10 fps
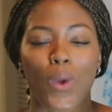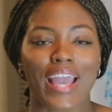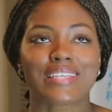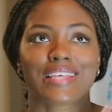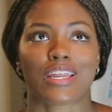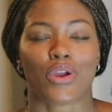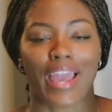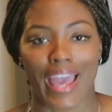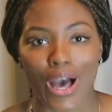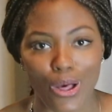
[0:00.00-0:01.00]
ways that are
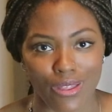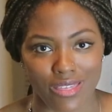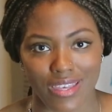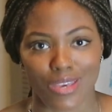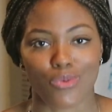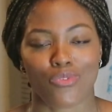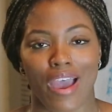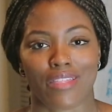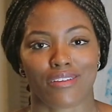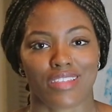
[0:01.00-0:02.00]
healthy
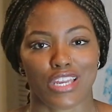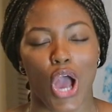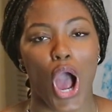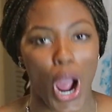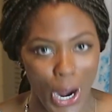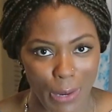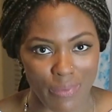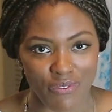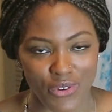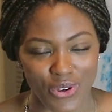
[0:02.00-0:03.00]
rather than
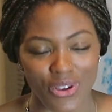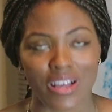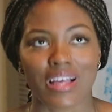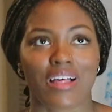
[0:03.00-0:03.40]
harmful.